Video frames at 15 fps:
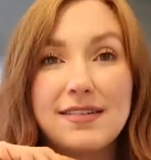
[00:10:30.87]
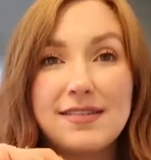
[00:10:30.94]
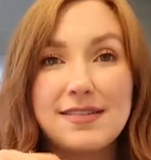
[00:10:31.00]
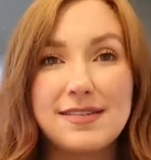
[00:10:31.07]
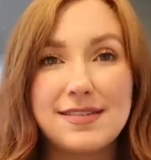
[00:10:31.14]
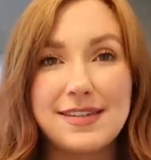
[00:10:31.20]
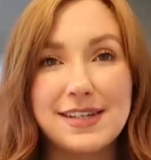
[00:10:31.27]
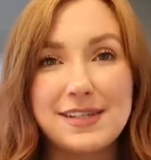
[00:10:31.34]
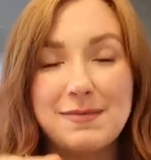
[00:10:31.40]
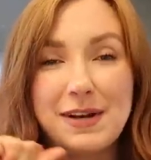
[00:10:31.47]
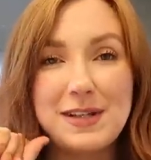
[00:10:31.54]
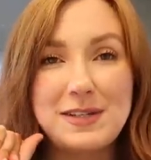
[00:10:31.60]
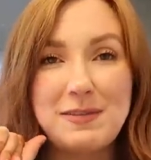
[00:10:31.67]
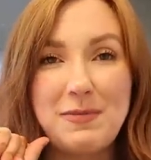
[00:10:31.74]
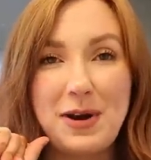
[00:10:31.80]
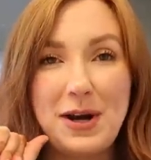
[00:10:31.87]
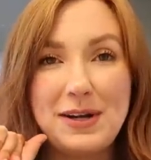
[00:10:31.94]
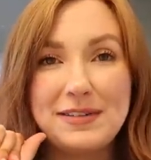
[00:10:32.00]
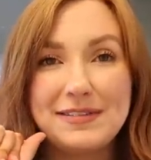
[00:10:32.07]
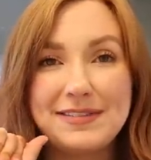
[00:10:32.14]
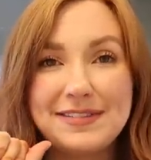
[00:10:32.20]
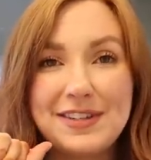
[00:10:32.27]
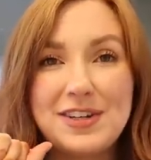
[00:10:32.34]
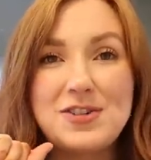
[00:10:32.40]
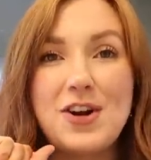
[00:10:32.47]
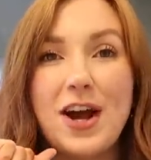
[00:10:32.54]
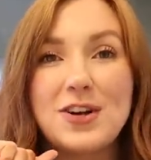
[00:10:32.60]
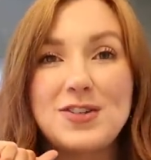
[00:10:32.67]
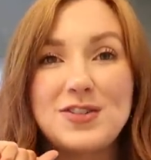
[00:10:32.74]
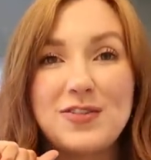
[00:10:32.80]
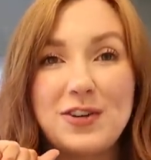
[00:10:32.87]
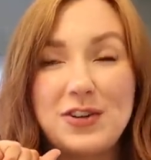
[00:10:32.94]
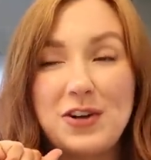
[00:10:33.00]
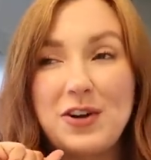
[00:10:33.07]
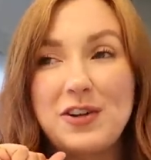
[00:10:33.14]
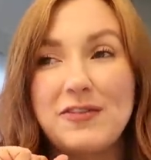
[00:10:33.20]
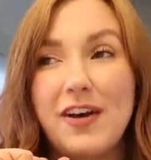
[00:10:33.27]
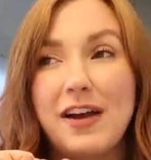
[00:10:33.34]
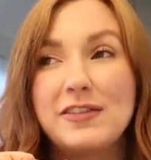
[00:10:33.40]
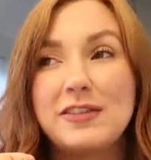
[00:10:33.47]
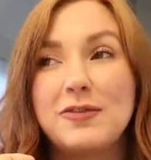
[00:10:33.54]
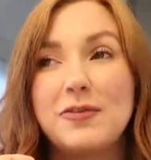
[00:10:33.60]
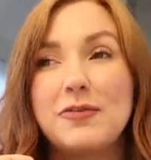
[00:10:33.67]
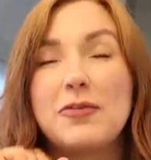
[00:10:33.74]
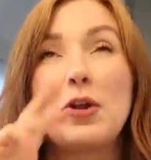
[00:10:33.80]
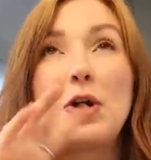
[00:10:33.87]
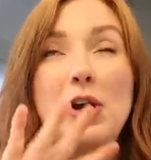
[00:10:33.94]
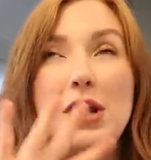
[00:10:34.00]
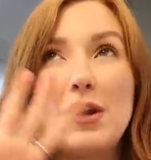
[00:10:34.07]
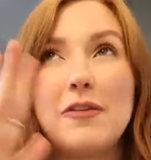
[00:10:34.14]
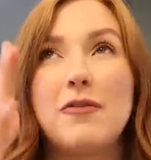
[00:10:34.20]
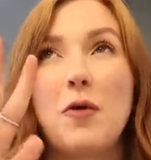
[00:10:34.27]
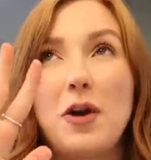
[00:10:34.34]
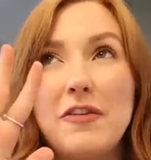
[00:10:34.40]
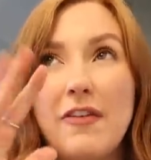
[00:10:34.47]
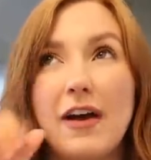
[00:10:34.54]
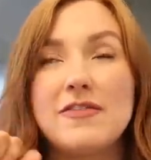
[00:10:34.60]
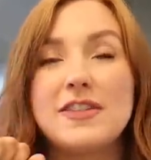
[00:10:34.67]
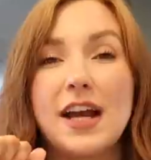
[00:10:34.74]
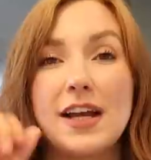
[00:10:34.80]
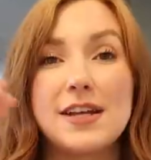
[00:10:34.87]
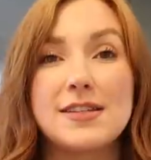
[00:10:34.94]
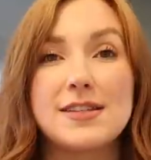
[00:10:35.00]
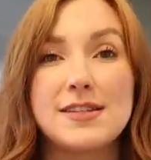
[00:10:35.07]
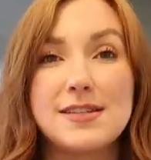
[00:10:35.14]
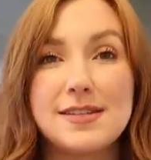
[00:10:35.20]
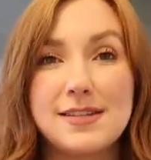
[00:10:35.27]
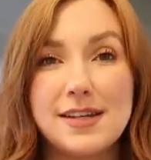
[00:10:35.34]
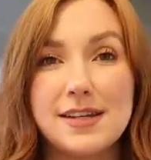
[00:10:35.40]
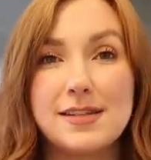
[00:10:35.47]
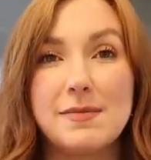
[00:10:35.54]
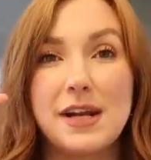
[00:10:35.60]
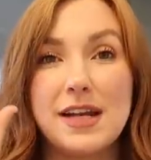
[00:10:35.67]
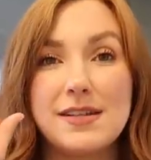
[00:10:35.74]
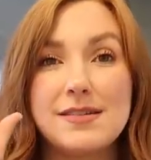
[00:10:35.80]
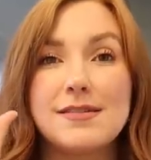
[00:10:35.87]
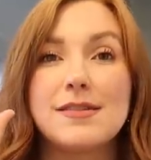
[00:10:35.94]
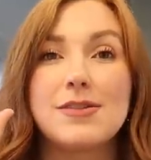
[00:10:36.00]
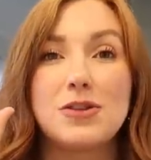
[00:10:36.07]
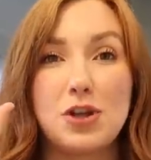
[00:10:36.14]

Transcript: six minutes apart, contractions for 35 to 30 to 45 seconds, six minutes,